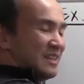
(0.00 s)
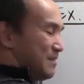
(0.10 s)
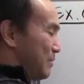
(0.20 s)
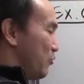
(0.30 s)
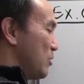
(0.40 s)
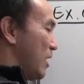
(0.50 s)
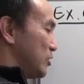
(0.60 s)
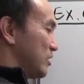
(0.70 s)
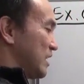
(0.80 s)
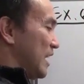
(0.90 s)
but we want to
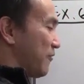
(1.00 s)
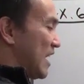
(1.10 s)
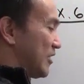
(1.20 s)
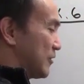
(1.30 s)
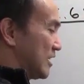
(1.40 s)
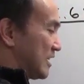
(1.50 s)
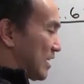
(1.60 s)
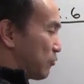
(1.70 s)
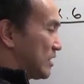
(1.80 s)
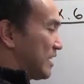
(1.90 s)
advance further, that
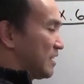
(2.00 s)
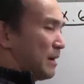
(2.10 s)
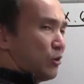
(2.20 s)
we think about